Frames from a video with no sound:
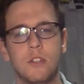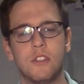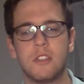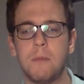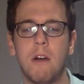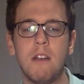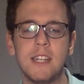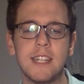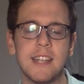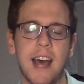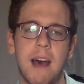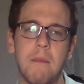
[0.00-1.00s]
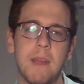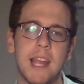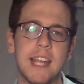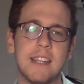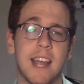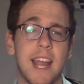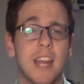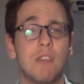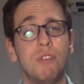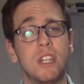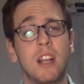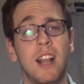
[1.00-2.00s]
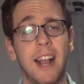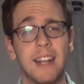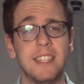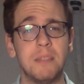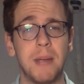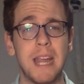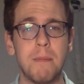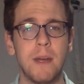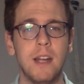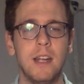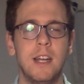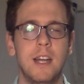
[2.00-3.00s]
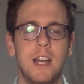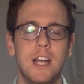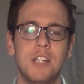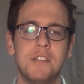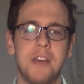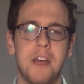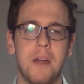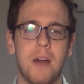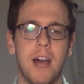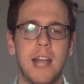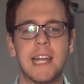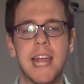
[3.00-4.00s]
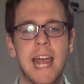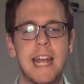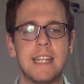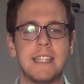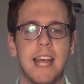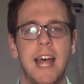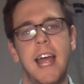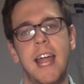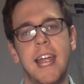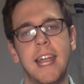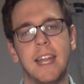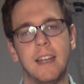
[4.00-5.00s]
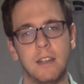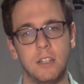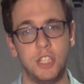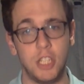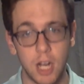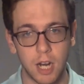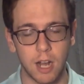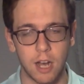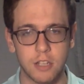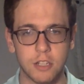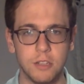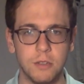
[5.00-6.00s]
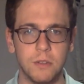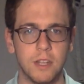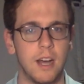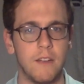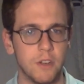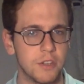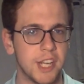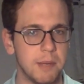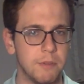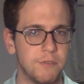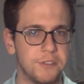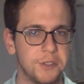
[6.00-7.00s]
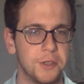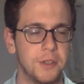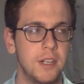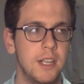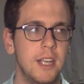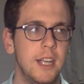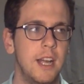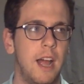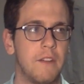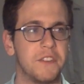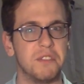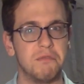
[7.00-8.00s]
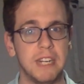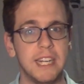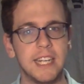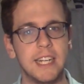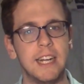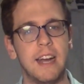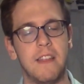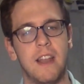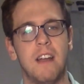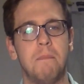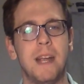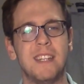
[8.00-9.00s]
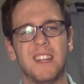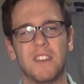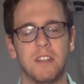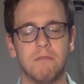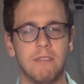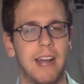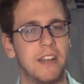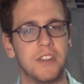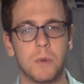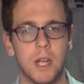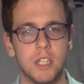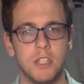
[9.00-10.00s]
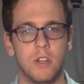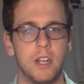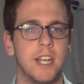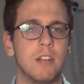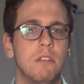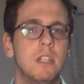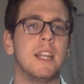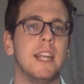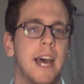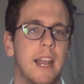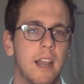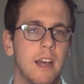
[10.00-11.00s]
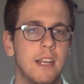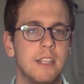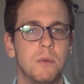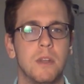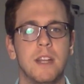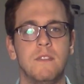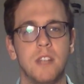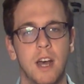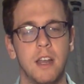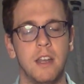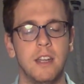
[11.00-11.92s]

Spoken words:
Tomorrow's exam is a critical analysis paper. So I get a journal article that I've not seen before. I'm going to read it, and then I basically going to answer questions on it and critically analyse what they've done